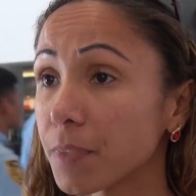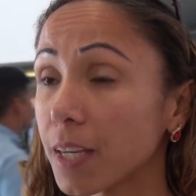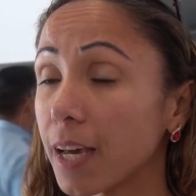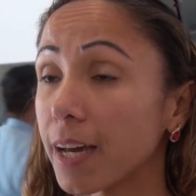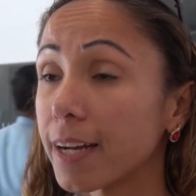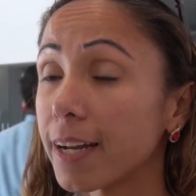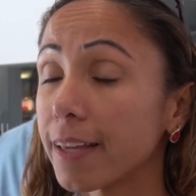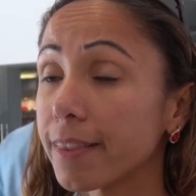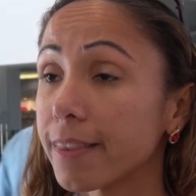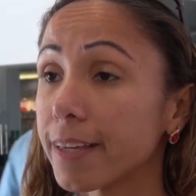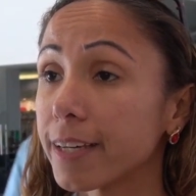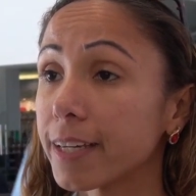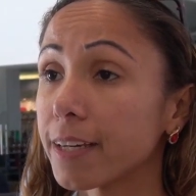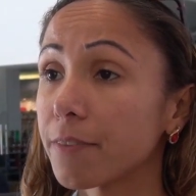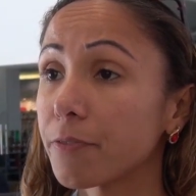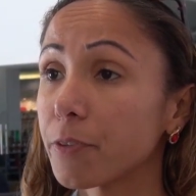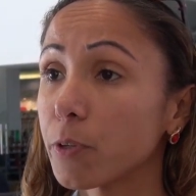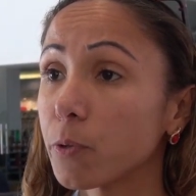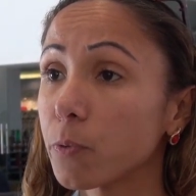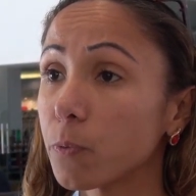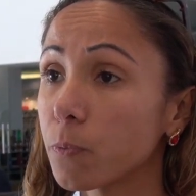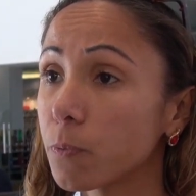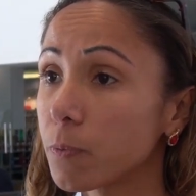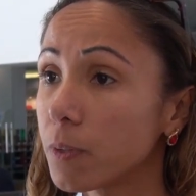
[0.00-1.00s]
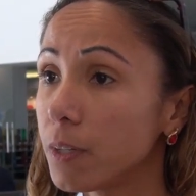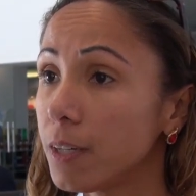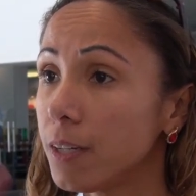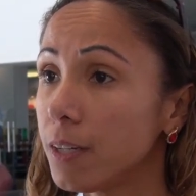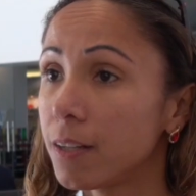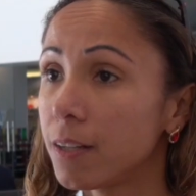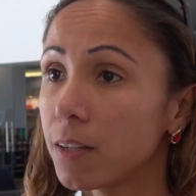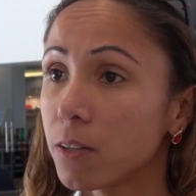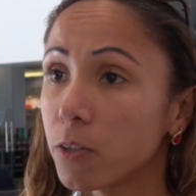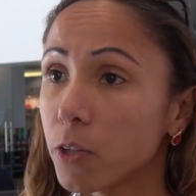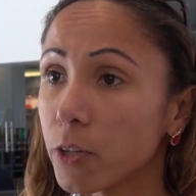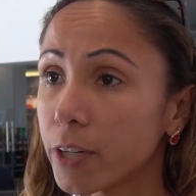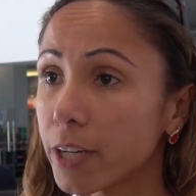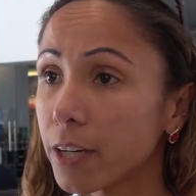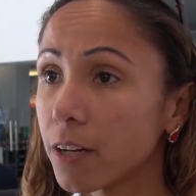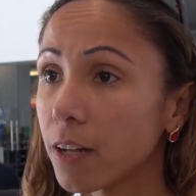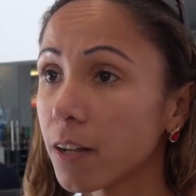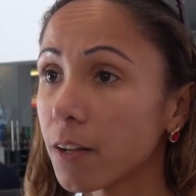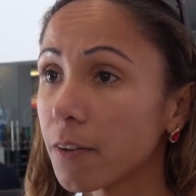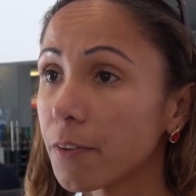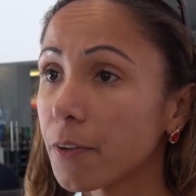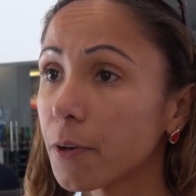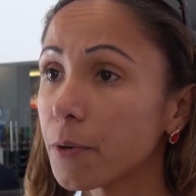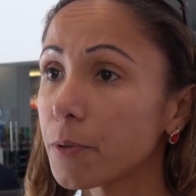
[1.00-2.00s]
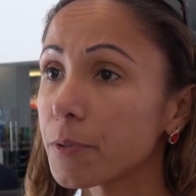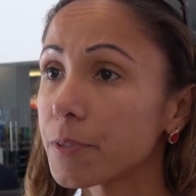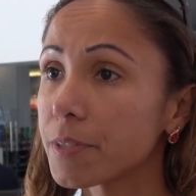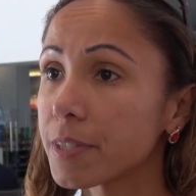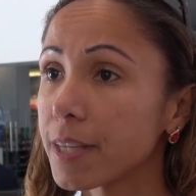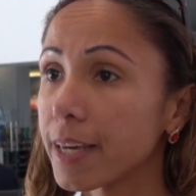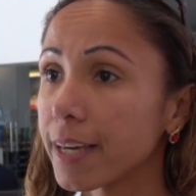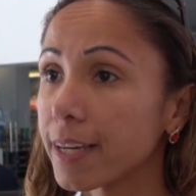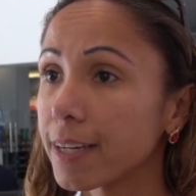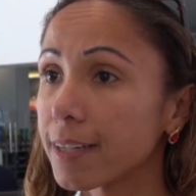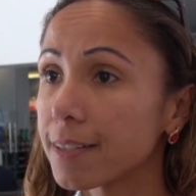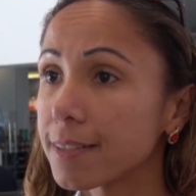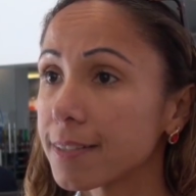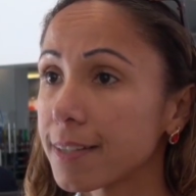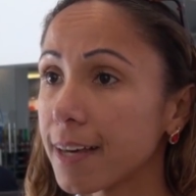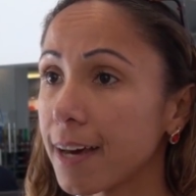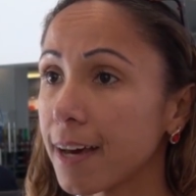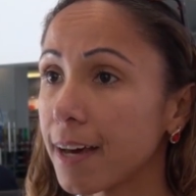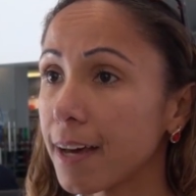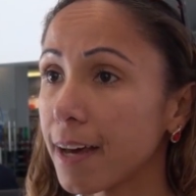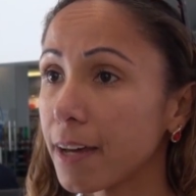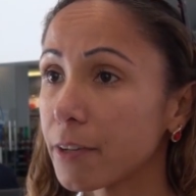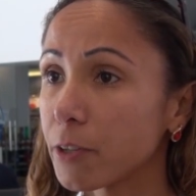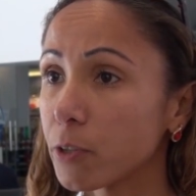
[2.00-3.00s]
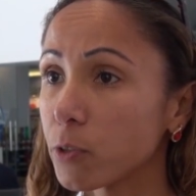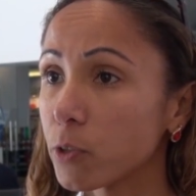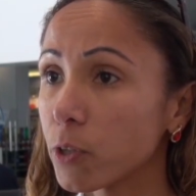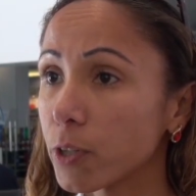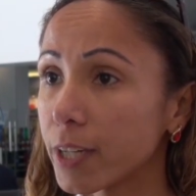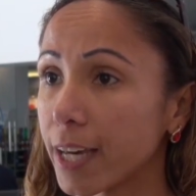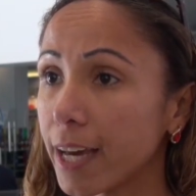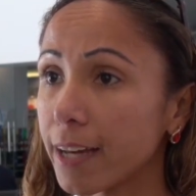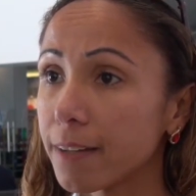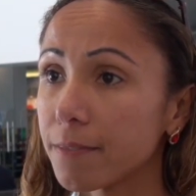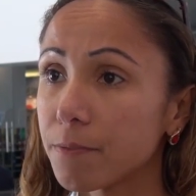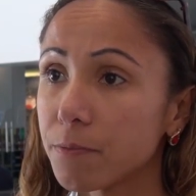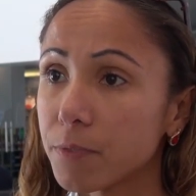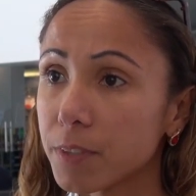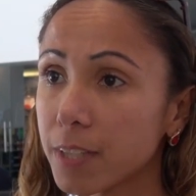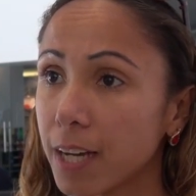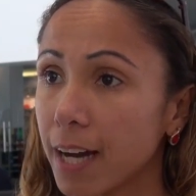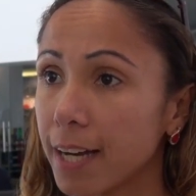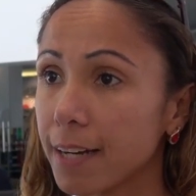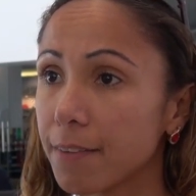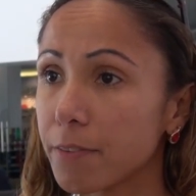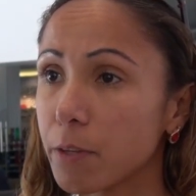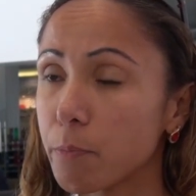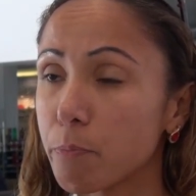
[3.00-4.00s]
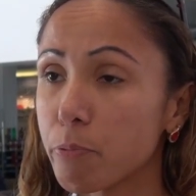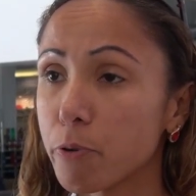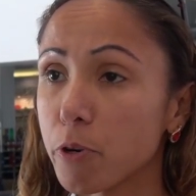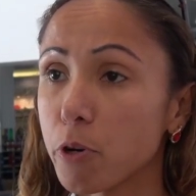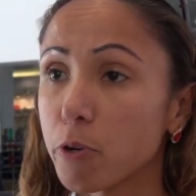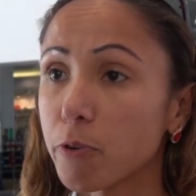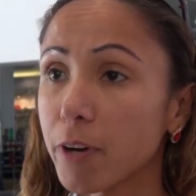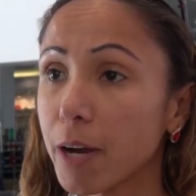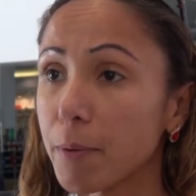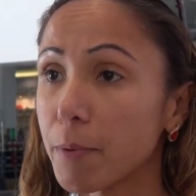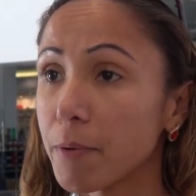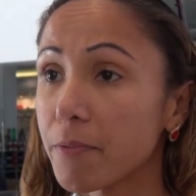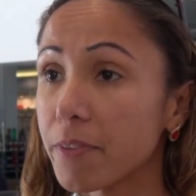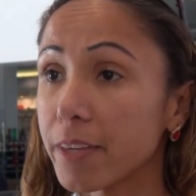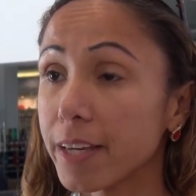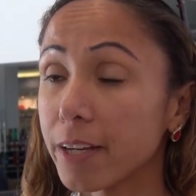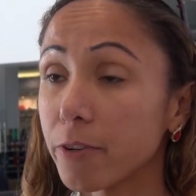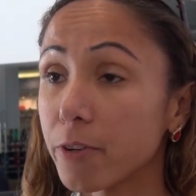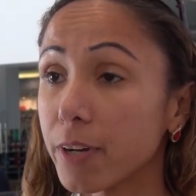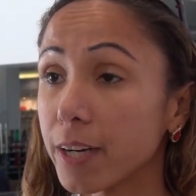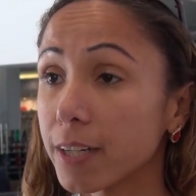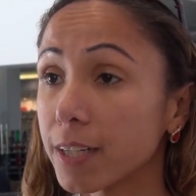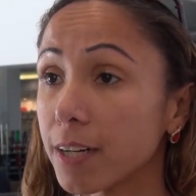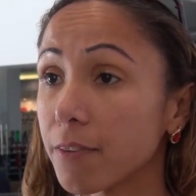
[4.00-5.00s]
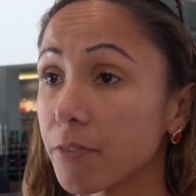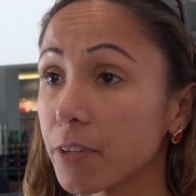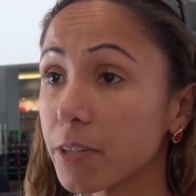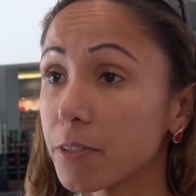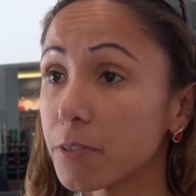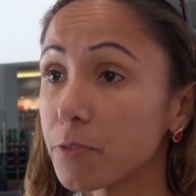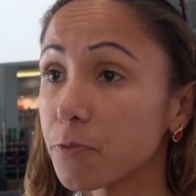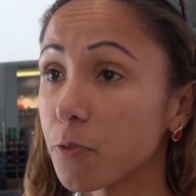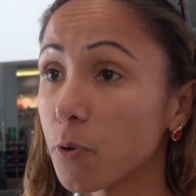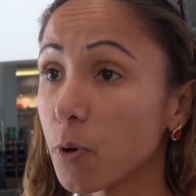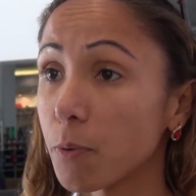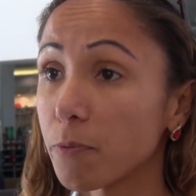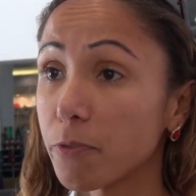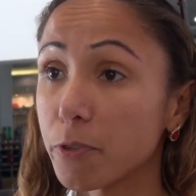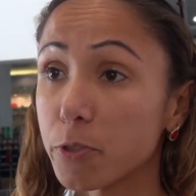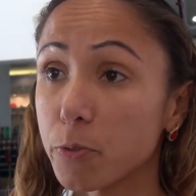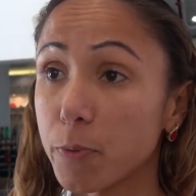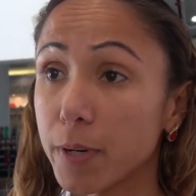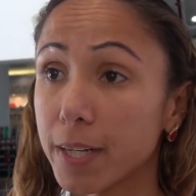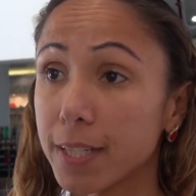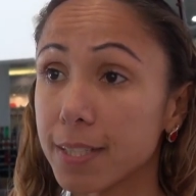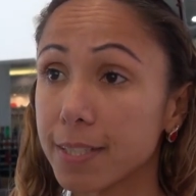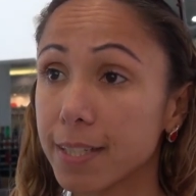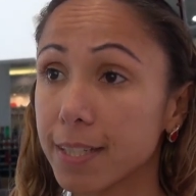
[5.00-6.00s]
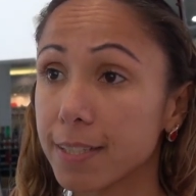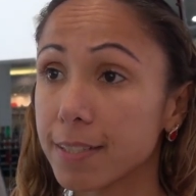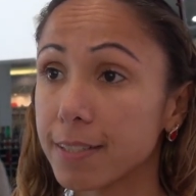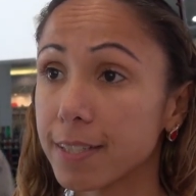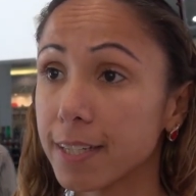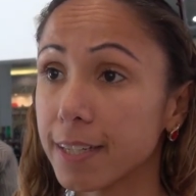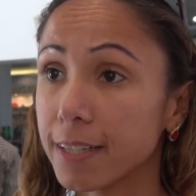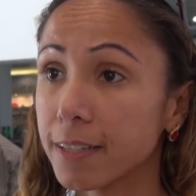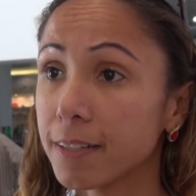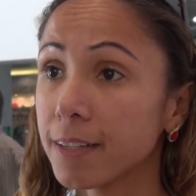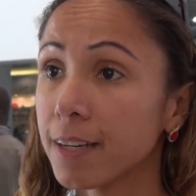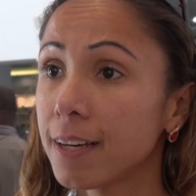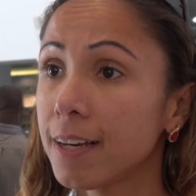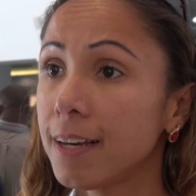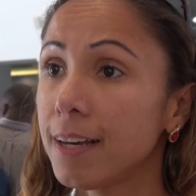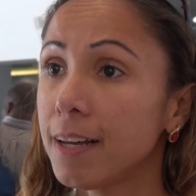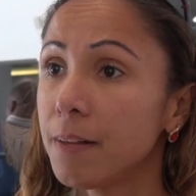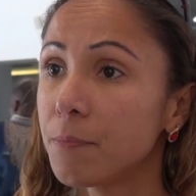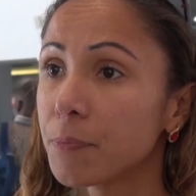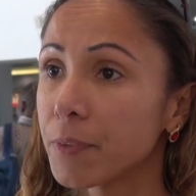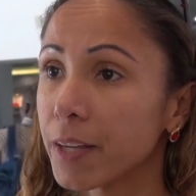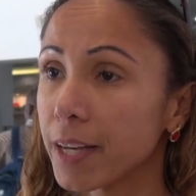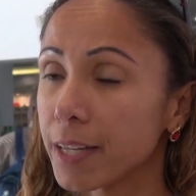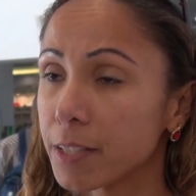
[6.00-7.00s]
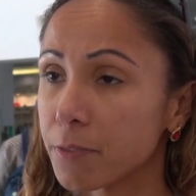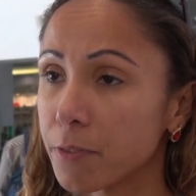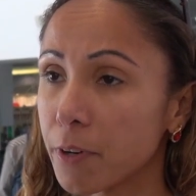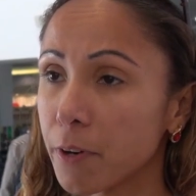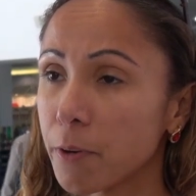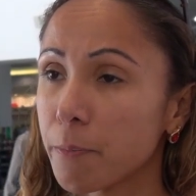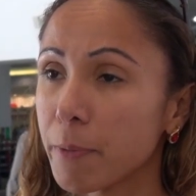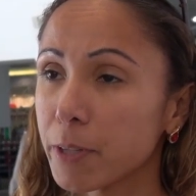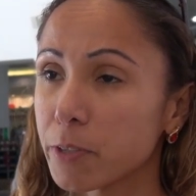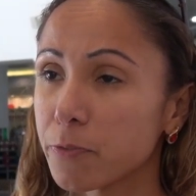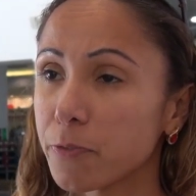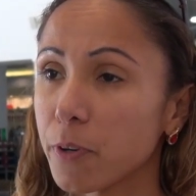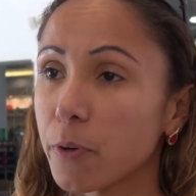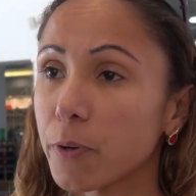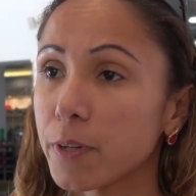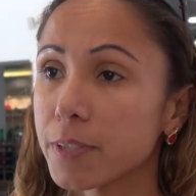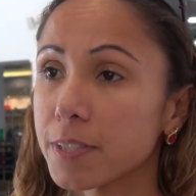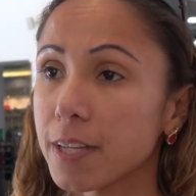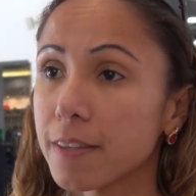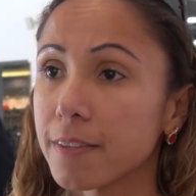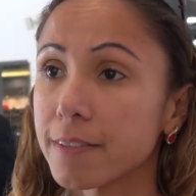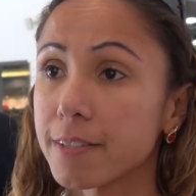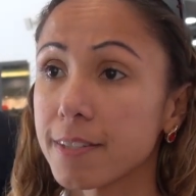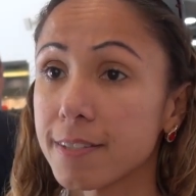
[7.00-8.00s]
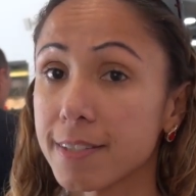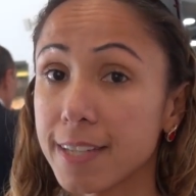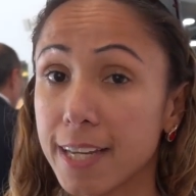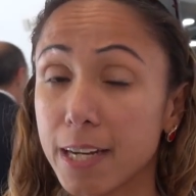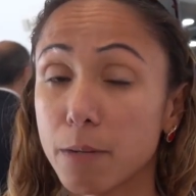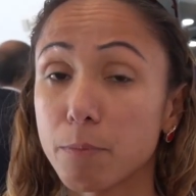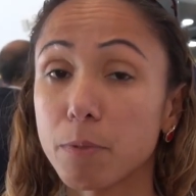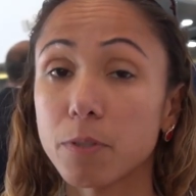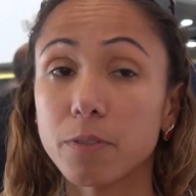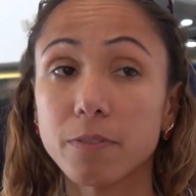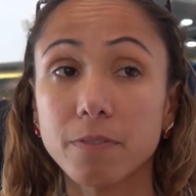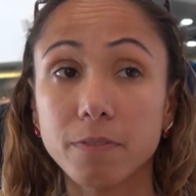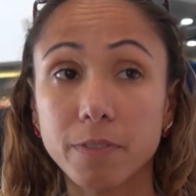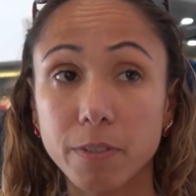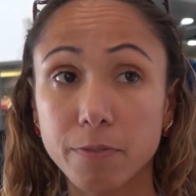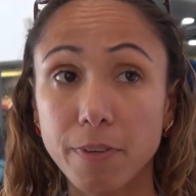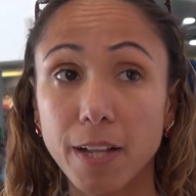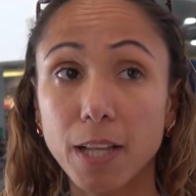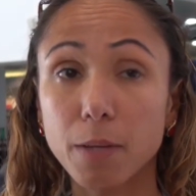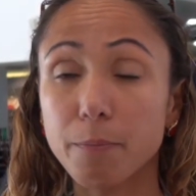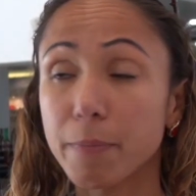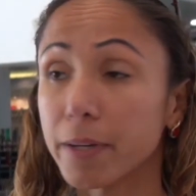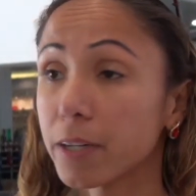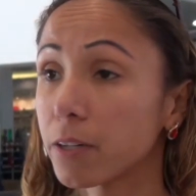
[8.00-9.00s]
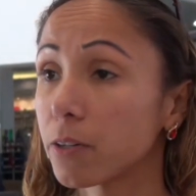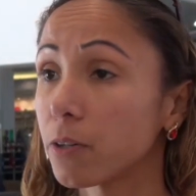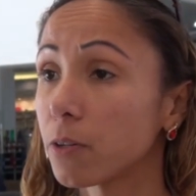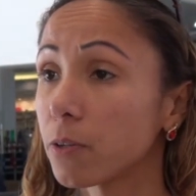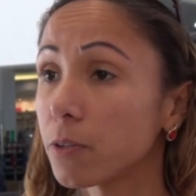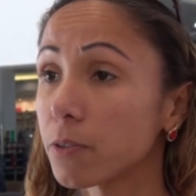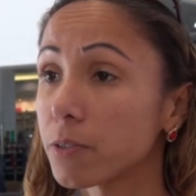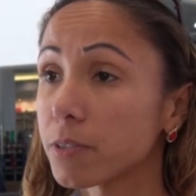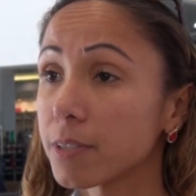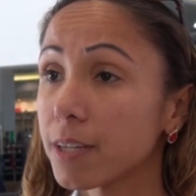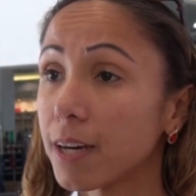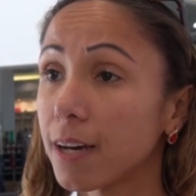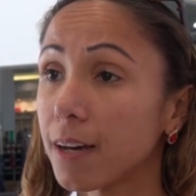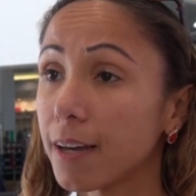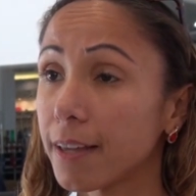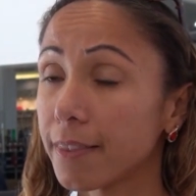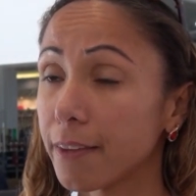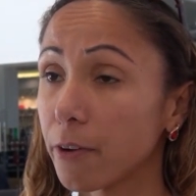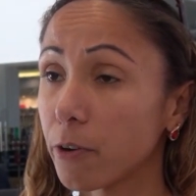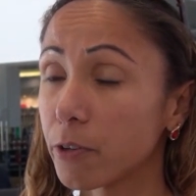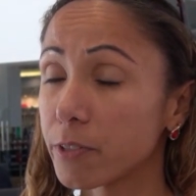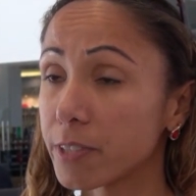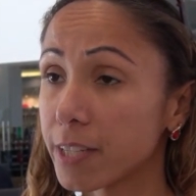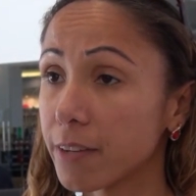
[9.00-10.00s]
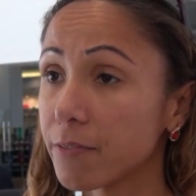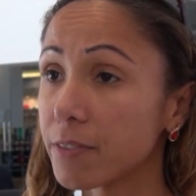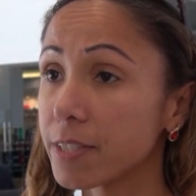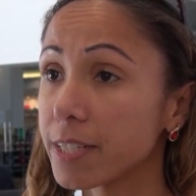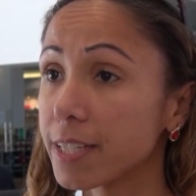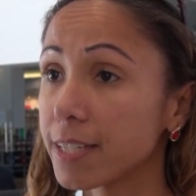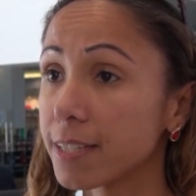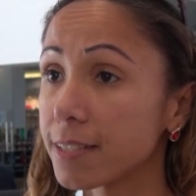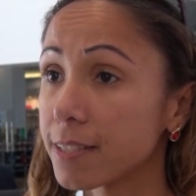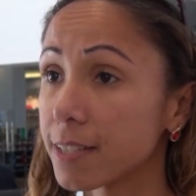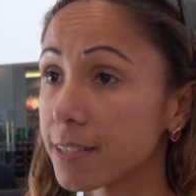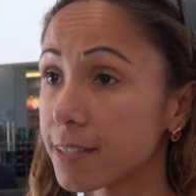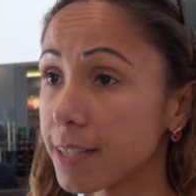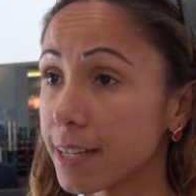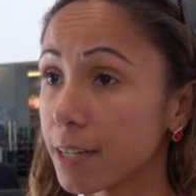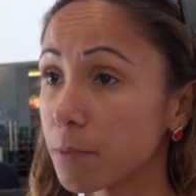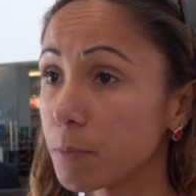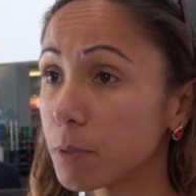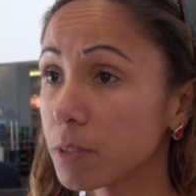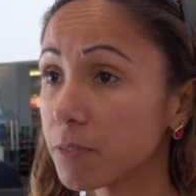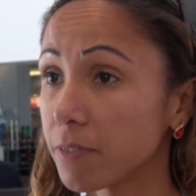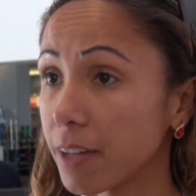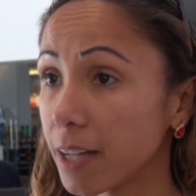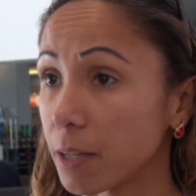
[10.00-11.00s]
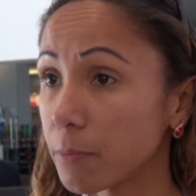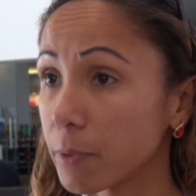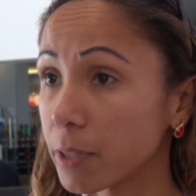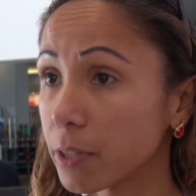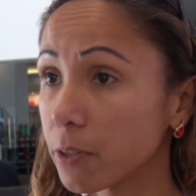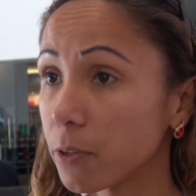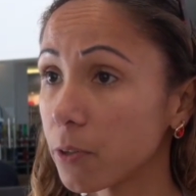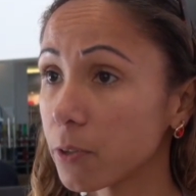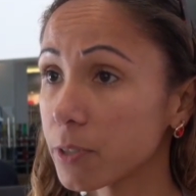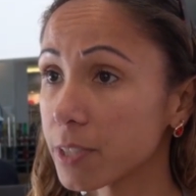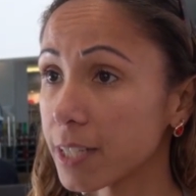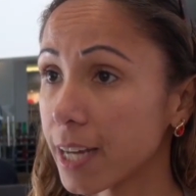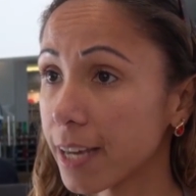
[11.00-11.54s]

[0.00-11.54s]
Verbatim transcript: And I think if you look at all those things uh, and you look at kind of the program of the Internet Governance Forum for 2016, it's very much focused on the sustainable development goals. Uh, and there are 17 sustainable development goals.